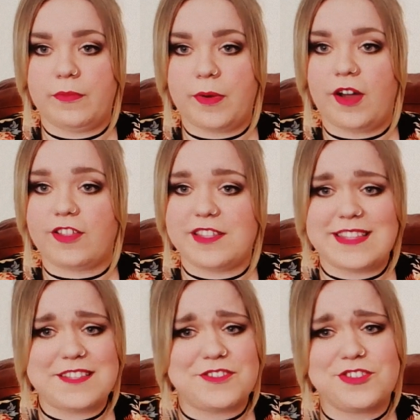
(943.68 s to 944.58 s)
person
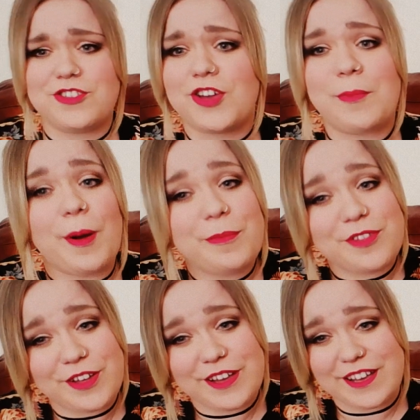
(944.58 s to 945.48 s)
tends to just come up
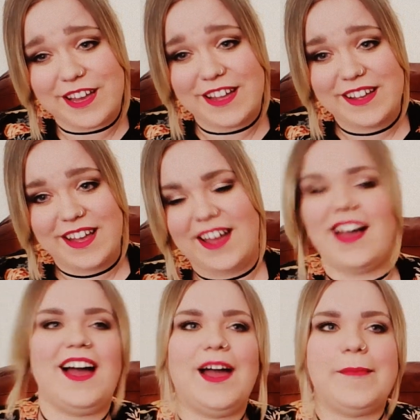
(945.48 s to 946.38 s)
to you,
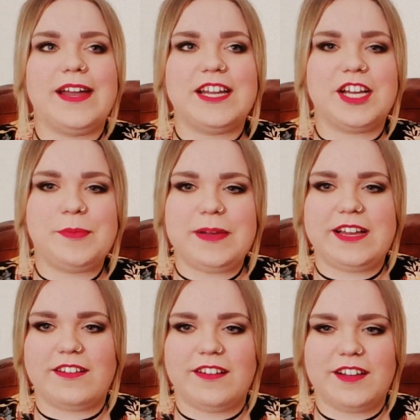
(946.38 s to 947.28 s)
and it could
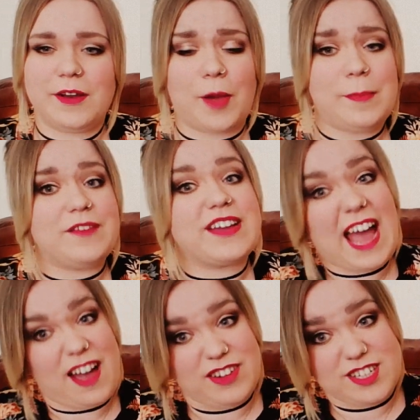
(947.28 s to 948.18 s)
be a bit of a
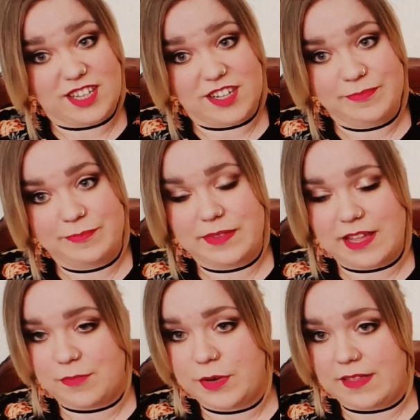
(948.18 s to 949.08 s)
character,
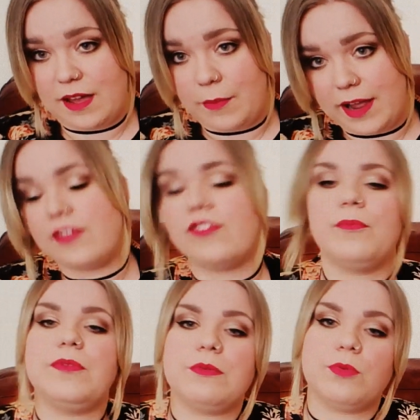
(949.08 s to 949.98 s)
let's put it that way.
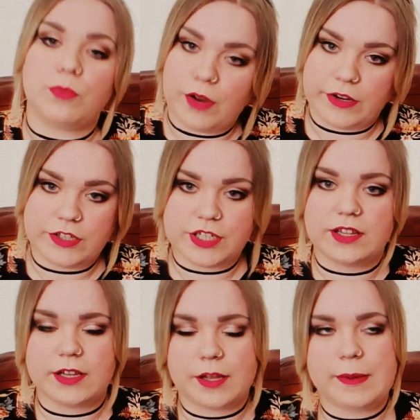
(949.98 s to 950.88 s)
Somebody will approach you
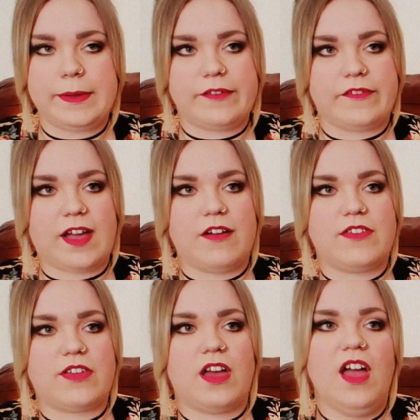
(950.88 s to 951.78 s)
and it could be a bit of a
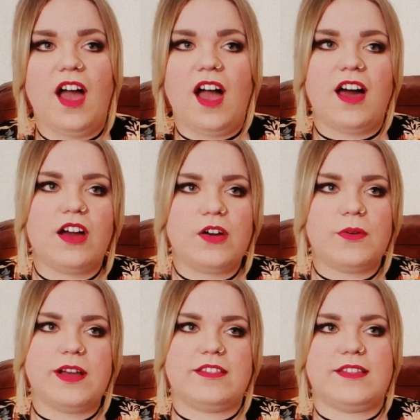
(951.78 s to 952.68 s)
character, and I
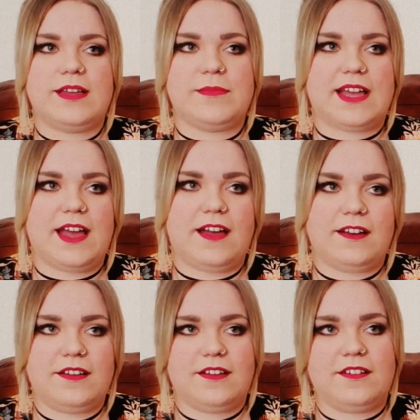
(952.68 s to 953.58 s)
always seem to
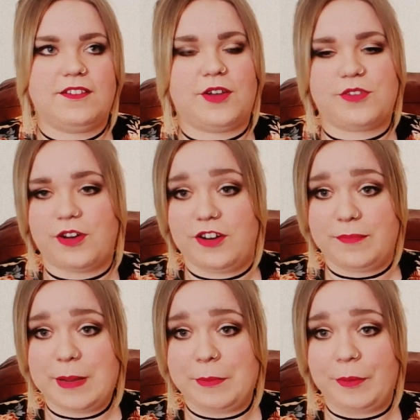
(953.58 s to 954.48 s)
get those kind of
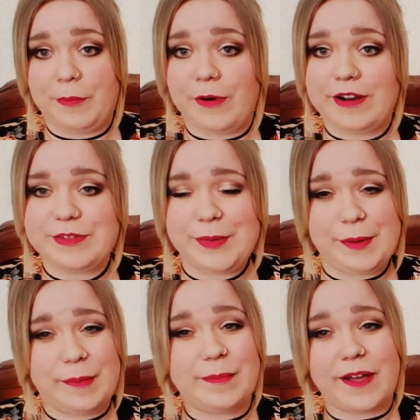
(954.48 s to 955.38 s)
people approach me when
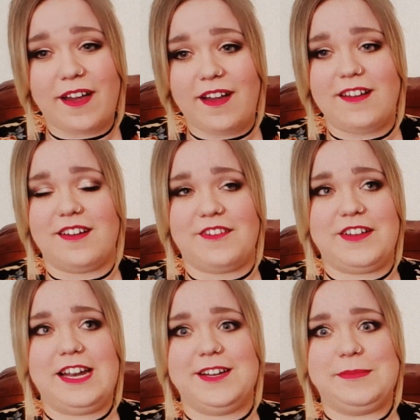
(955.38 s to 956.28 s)
I'm on my own and I
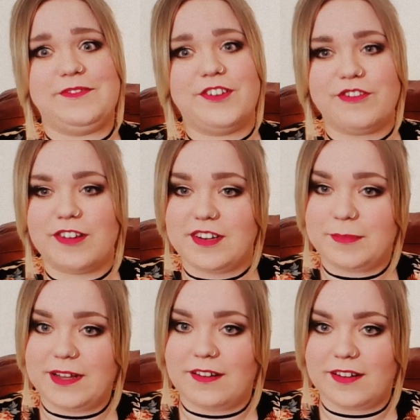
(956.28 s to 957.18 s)
feel a little bit vulnerable and a
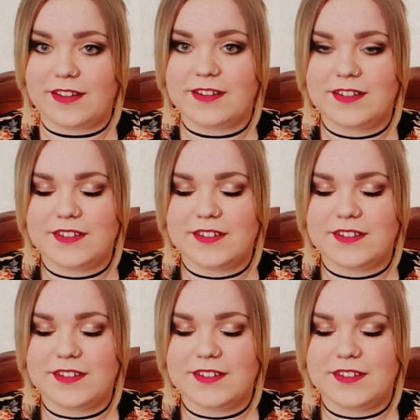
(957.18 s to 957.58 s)
bit like,